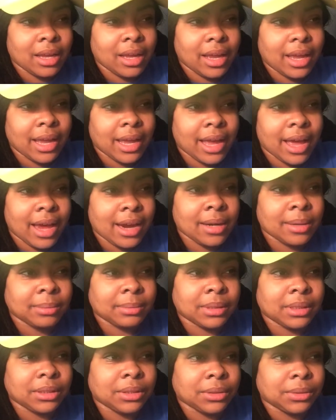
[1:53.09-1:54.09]
it got
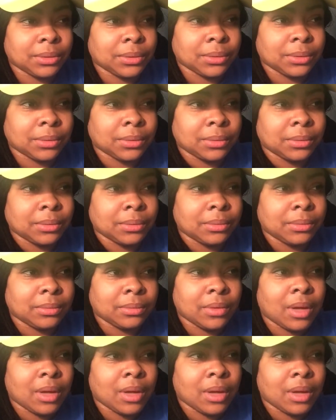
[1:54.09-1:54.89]
up to